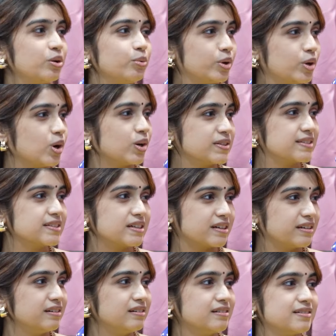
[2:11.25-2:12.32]
be doing on
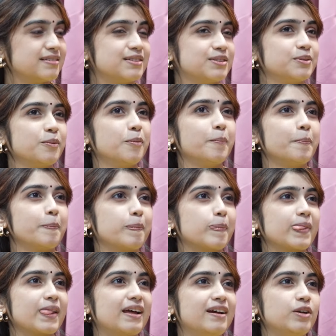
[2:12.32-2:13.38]
screen. Mm-hmm. So
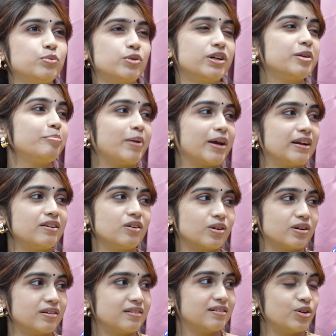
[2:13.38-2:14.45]
it would depend
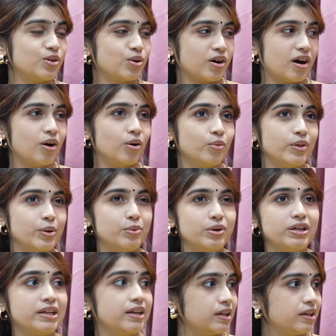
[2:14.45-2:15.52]
on, you know, how they
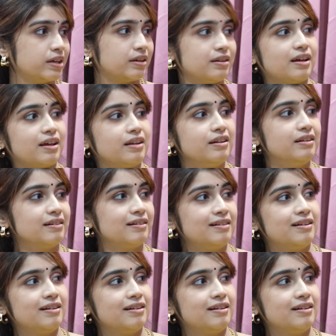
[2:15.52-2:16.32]
would take it and